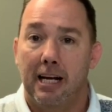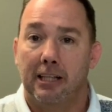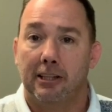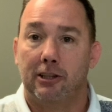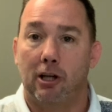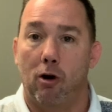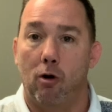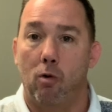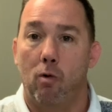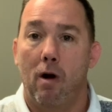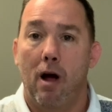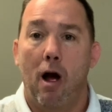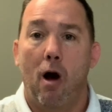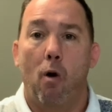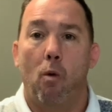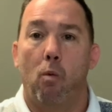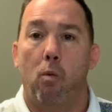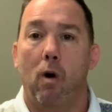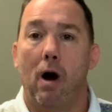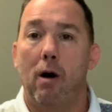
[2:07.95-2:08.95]
So
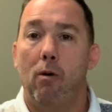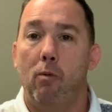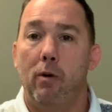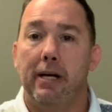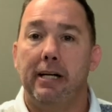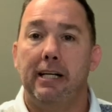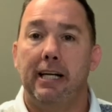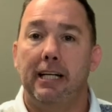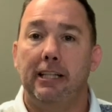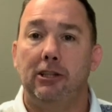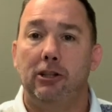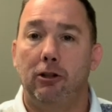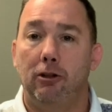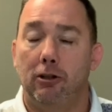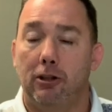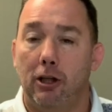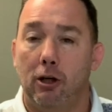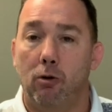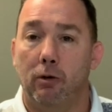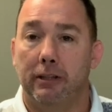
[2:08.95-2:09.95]
what we need you
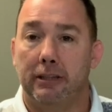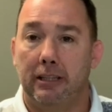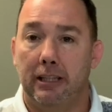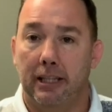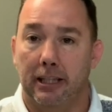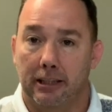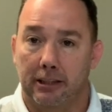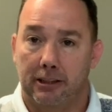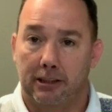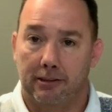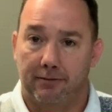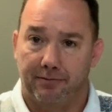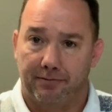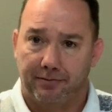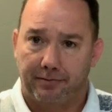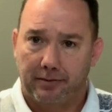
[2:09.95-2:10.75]
to do is this.